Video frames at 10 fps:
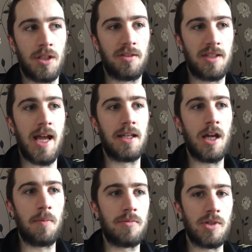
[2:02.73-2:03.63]
a
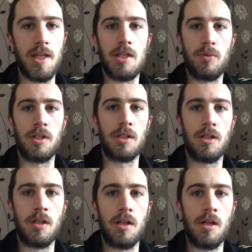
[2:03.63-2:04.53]
stand-up, genuine,
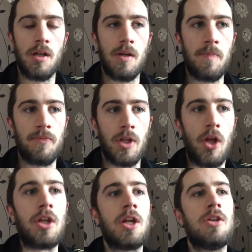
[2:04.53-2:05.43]

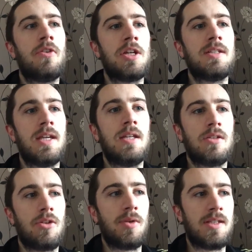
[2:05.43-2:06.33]
like, you know, you've got your
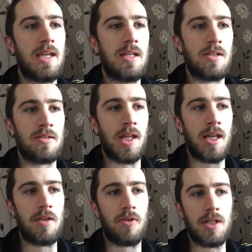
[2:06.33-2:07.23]
teachers who are teachers, and
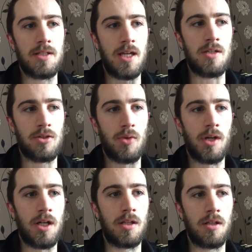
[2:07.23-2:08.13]
then you've got your teachers who
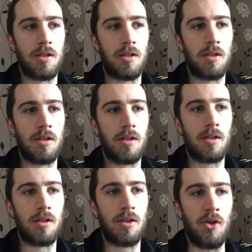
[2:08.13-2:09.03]
are,
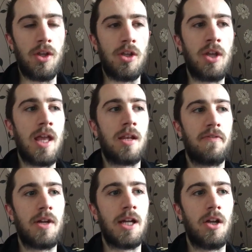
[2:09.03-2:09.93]
you get the
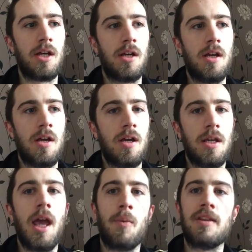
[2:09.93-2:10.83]
feeling like,
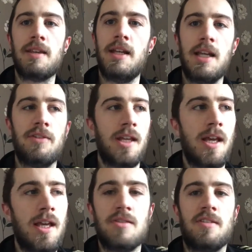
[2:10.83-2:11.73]
yeah, once he leaves
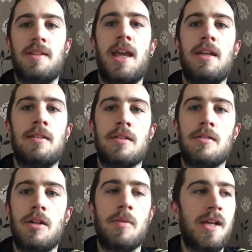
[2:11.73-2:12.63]
here, he's just a geezer. Do
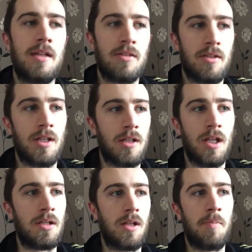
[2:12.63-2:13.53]
you know what I mean? He's just
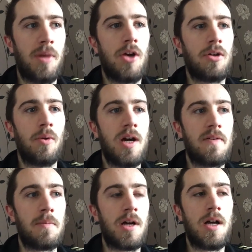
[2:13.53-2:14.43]
a bloke or
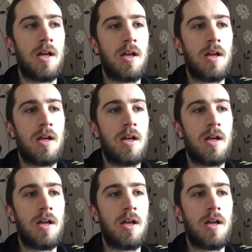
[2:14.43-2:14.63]
whatever. But